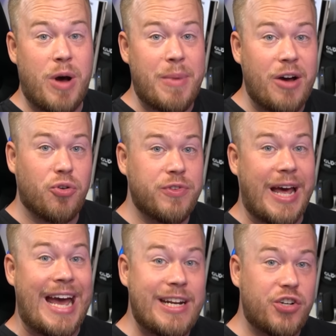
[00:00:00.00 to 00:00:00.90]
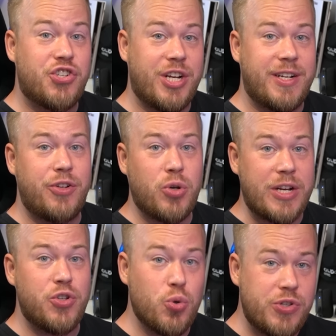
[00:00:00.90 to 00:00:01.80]
amount of the energy that you can
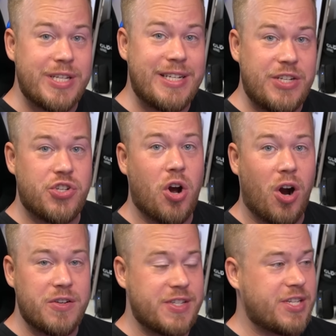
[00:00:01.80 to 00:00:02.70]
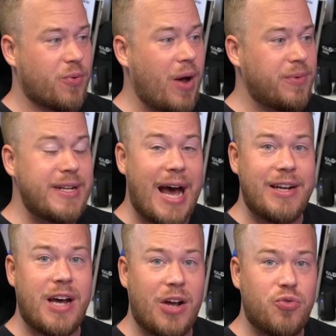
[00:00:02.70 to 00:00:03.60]
use in these cars is around
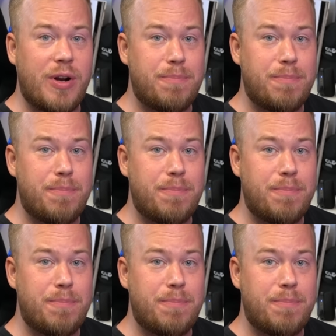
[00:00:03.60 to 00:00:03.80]
900